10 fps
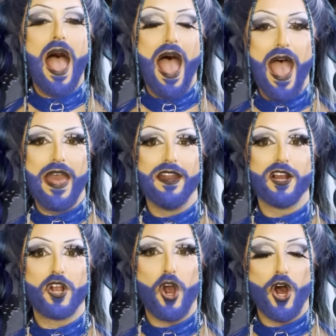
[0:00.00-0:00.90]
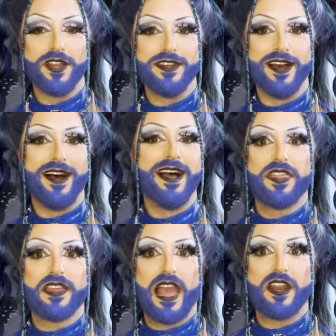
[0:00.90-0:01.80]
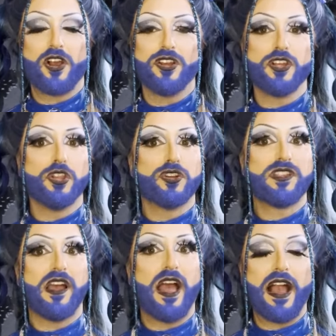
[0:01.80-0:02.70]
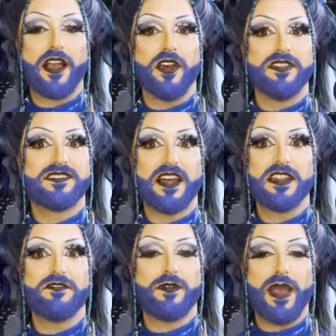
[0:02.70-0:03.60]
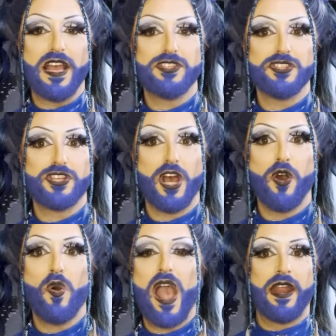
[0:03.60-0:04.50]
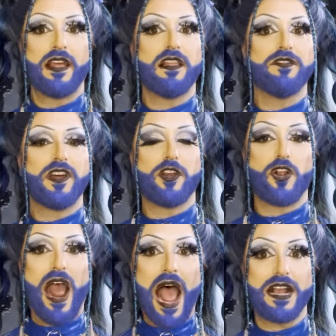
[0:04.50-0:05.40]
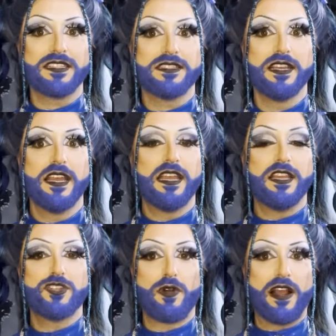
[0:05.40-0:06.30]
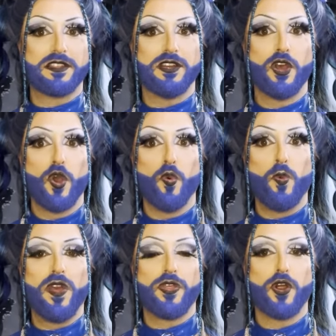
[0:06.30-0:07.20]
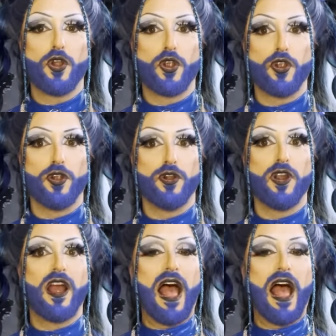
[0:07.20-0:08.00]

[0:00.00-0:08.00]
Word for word: Hannah Conda. I think Hannah Conda looked uh, stunning from head to toe, and I love that her act interacted with her